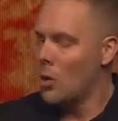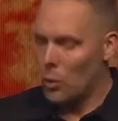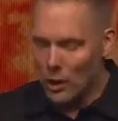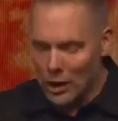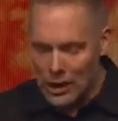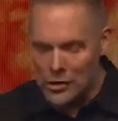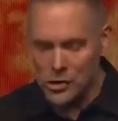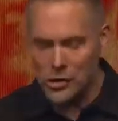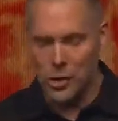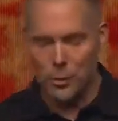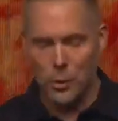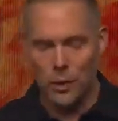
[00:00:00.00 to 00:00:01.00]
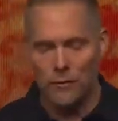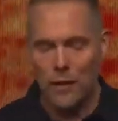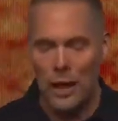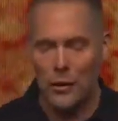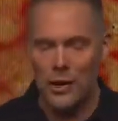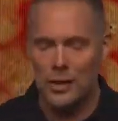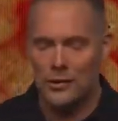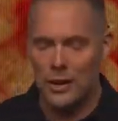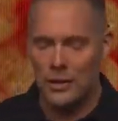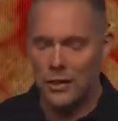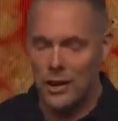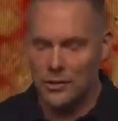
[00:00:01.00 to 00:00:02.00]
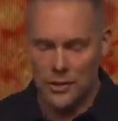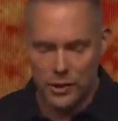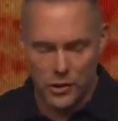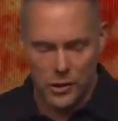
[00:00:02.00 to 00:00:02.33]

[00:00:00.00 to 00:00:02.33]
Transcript: relationship with the Father. He said this, the